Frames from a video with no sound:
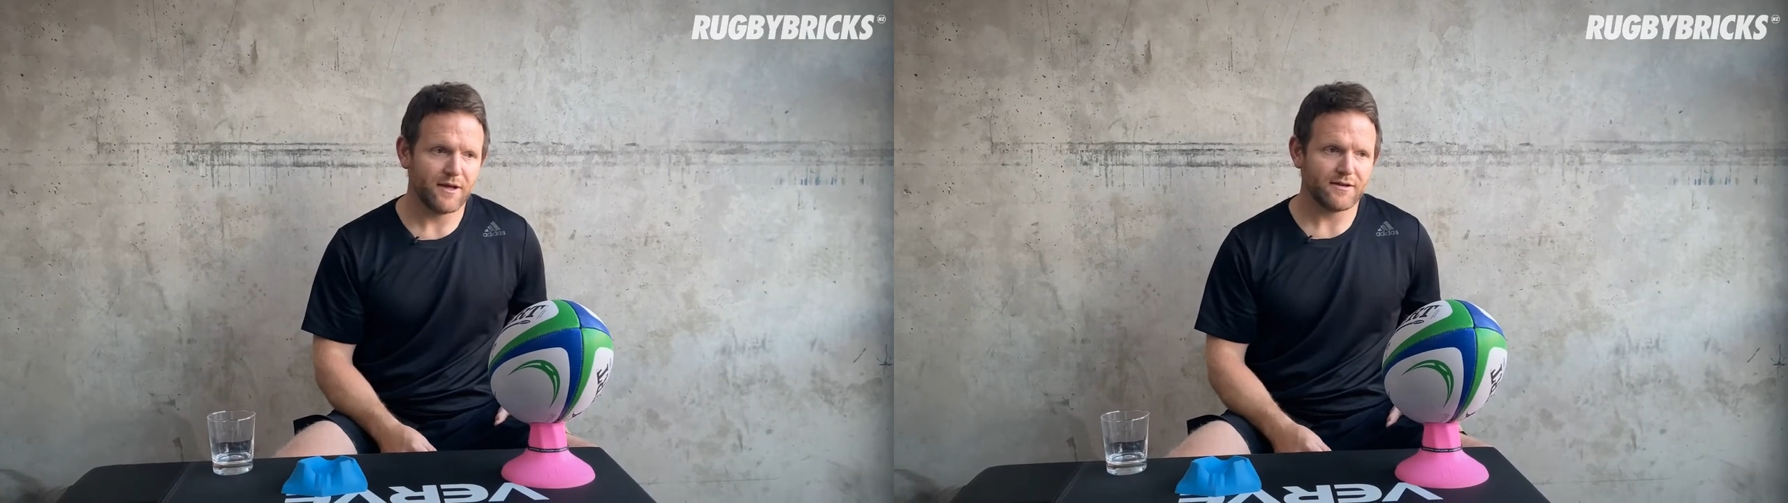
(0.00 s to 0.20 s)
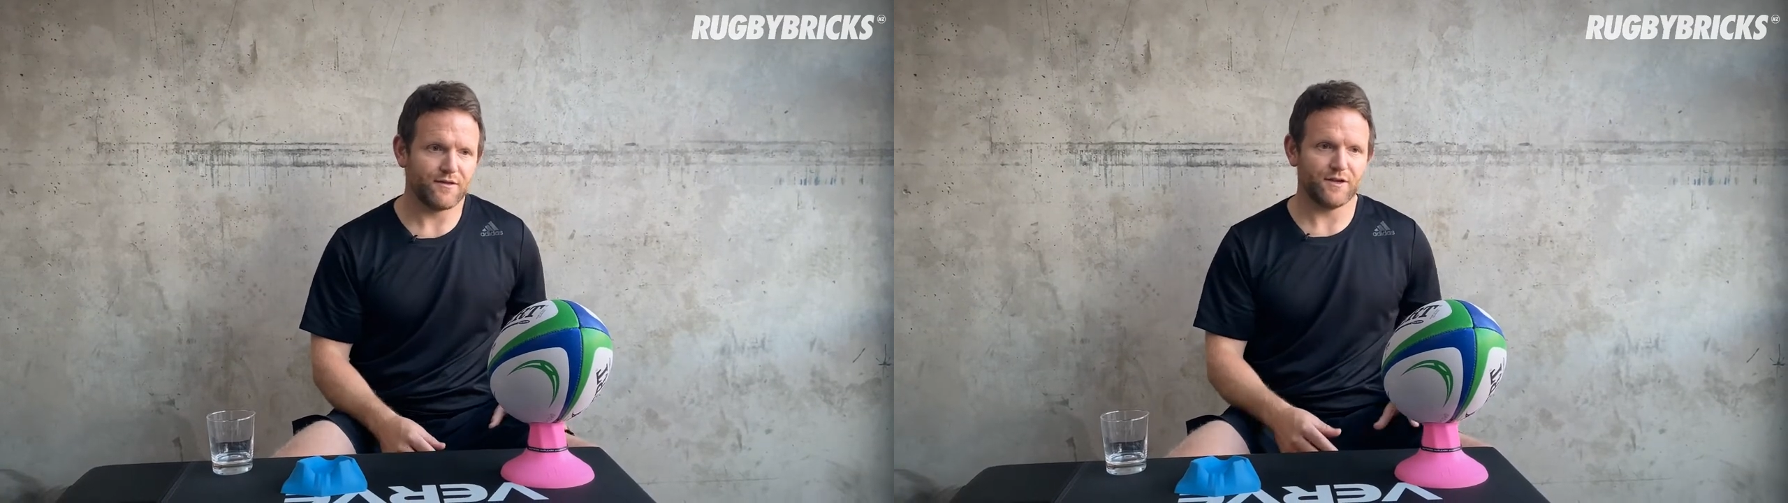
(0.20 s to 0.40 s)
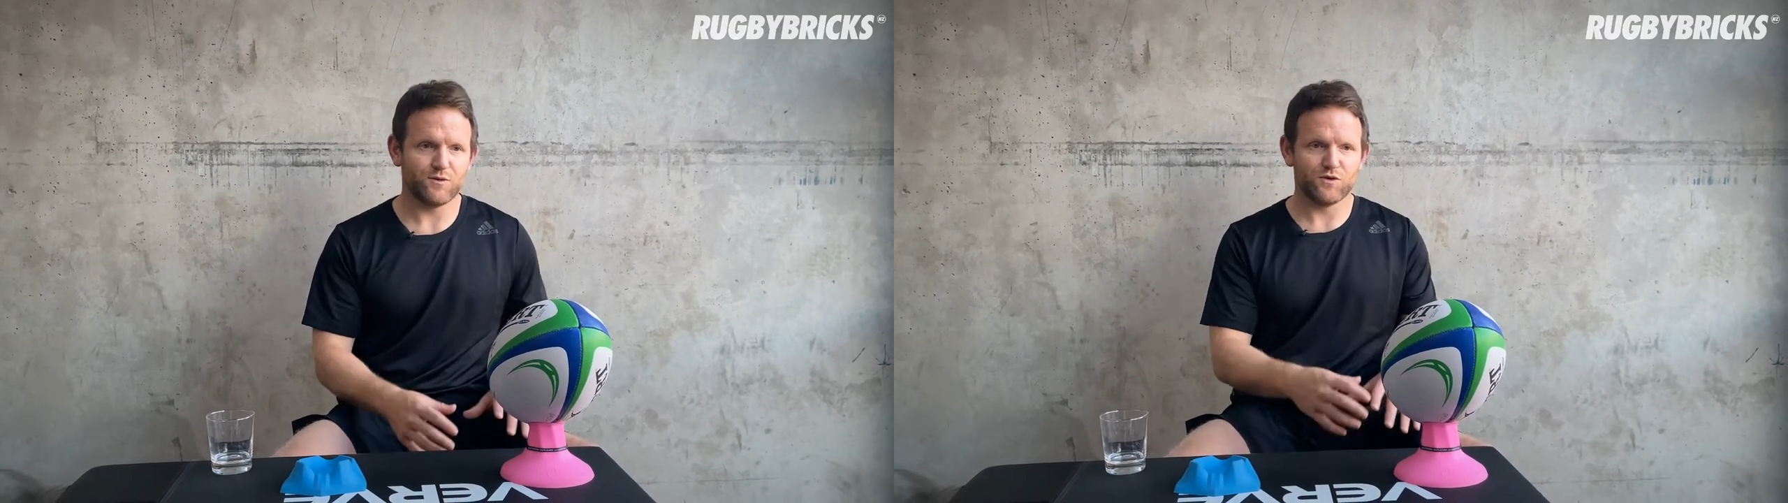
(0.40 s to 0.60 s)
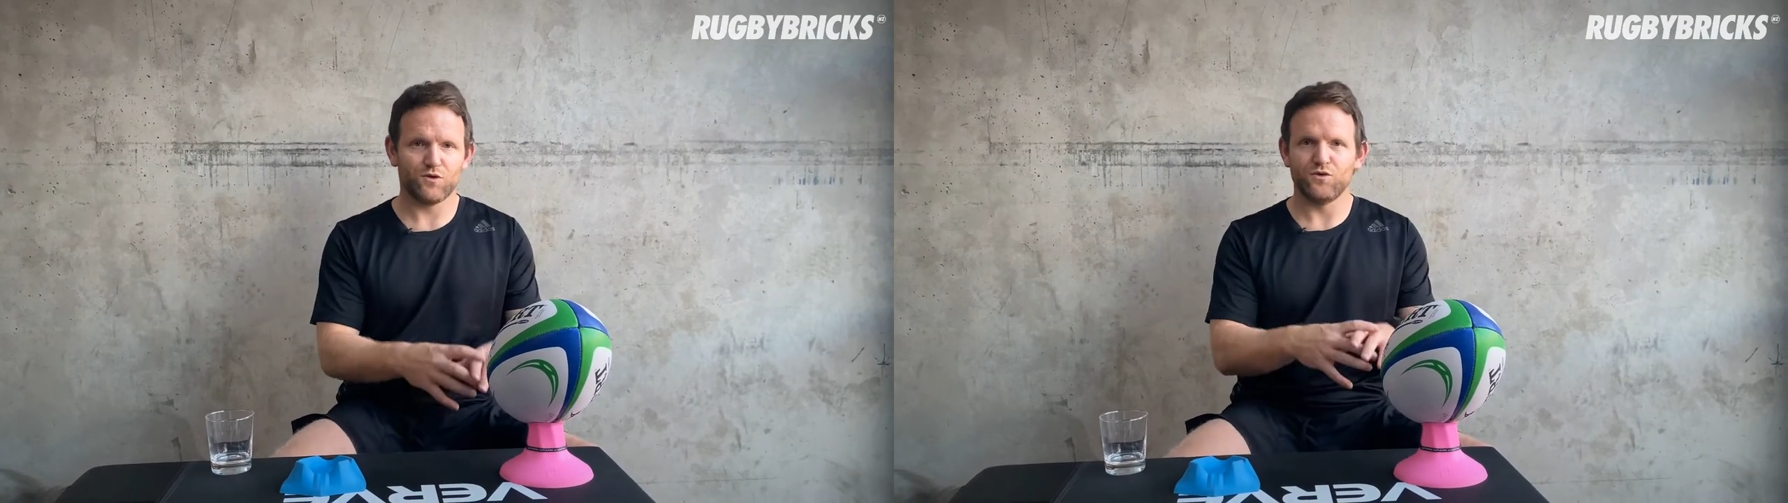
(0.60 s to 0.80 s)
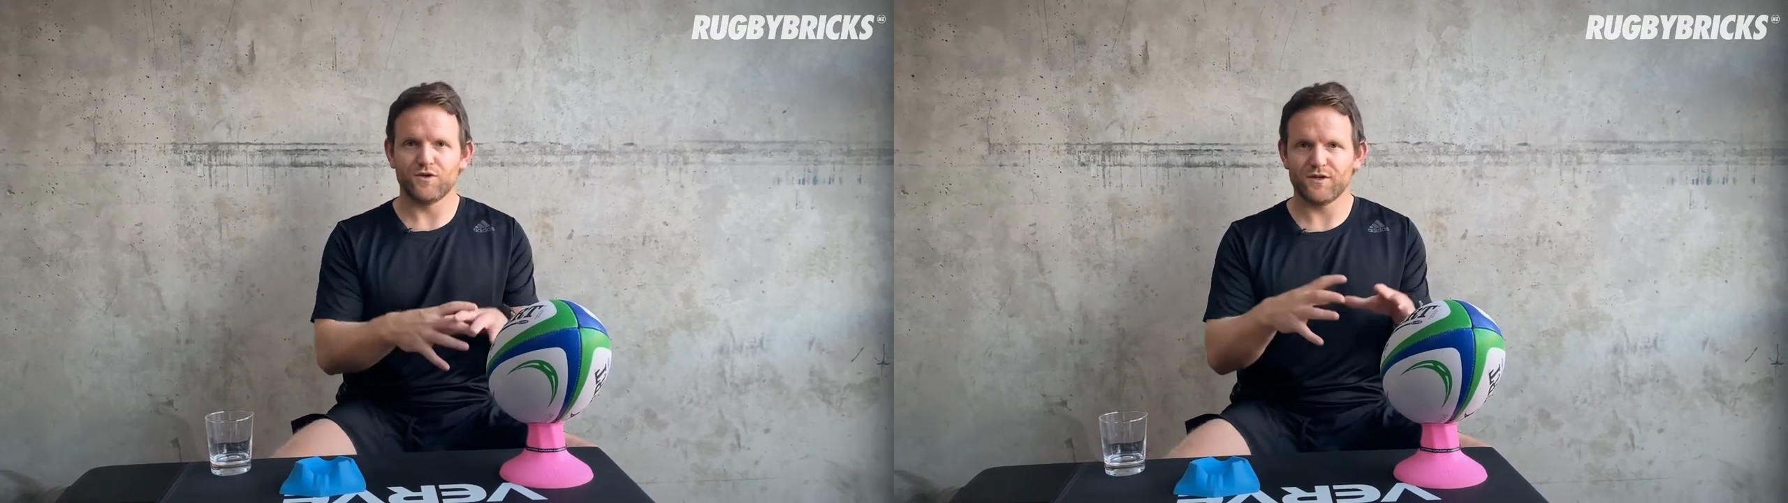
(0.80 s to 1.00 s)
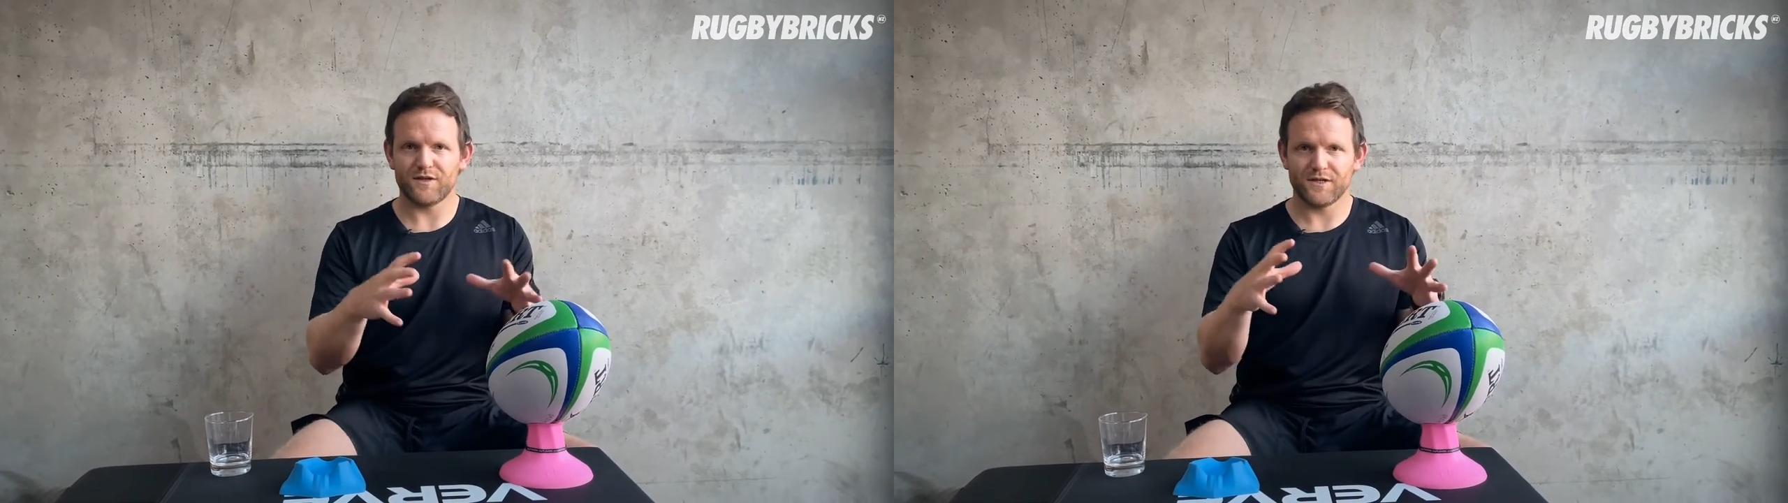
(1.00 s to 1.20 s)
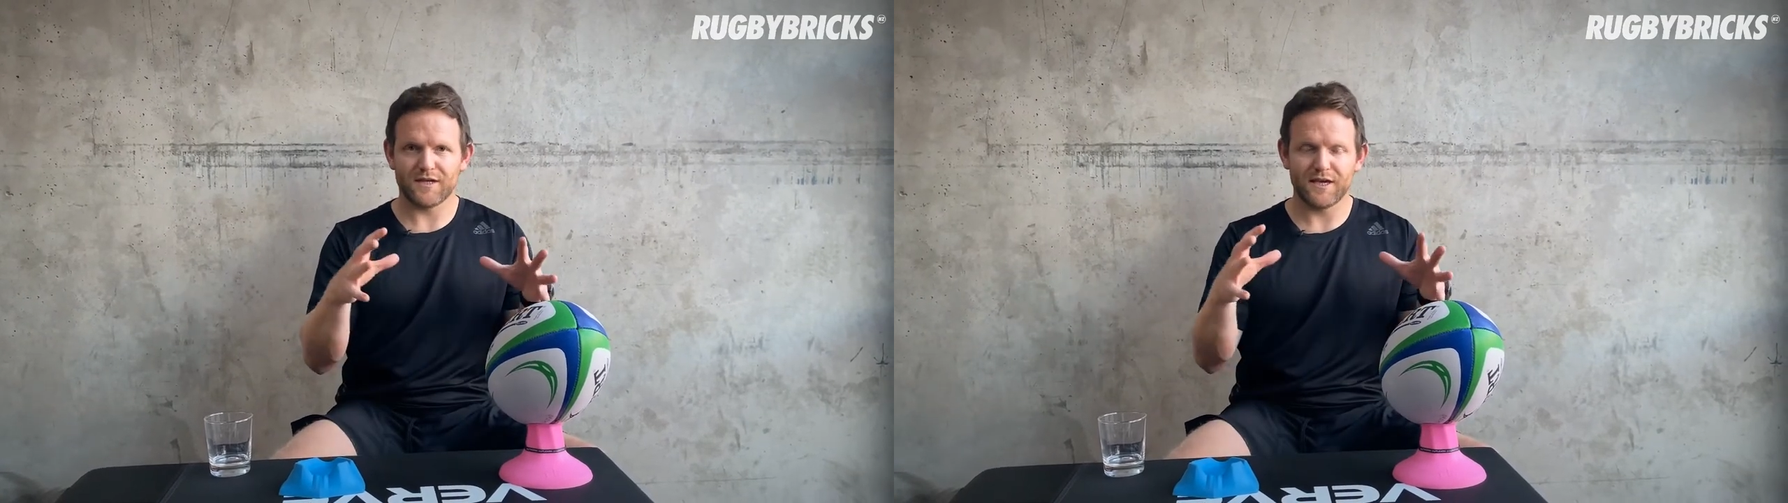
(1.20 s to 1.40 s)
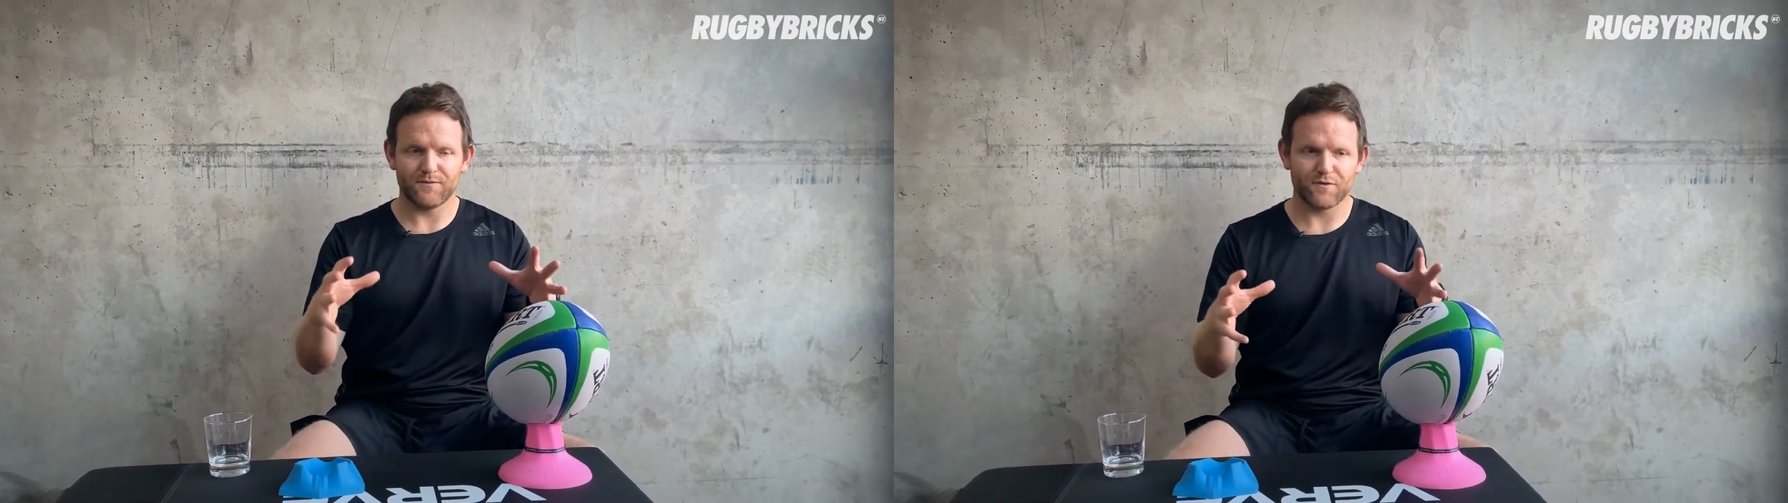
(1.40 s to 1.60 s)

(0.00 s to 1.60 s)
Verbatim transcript: now, this was all just to keep